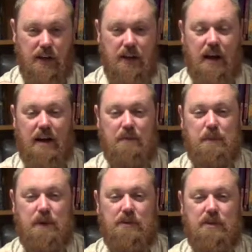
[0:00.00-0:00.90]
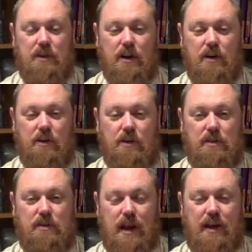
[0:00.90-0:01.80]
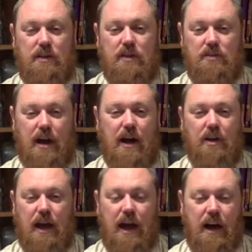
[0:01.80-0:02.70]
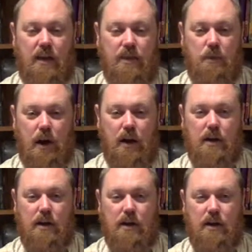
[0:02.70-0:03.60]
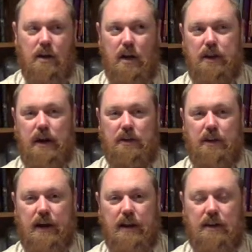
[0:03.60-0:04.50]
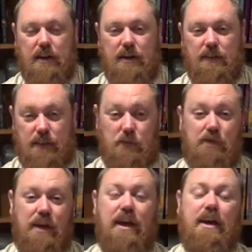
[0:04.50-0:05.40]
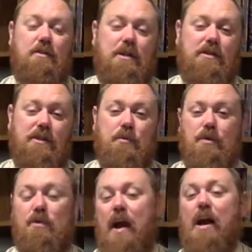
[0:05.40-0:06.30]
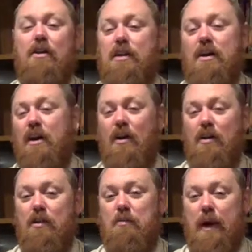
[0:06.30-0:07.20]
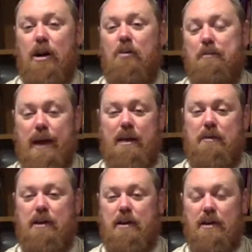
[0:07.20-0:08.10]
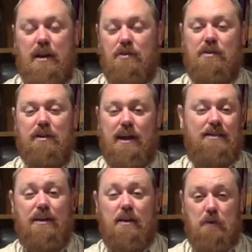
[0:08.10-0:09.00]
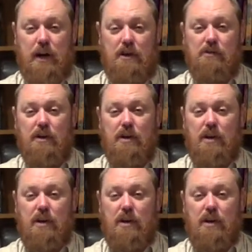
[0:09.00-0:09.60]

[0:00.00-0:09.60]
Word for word: to have a person go take the child out of the water. On the other hand, this was the enemies that were drowning all the male baby Israelites anyways.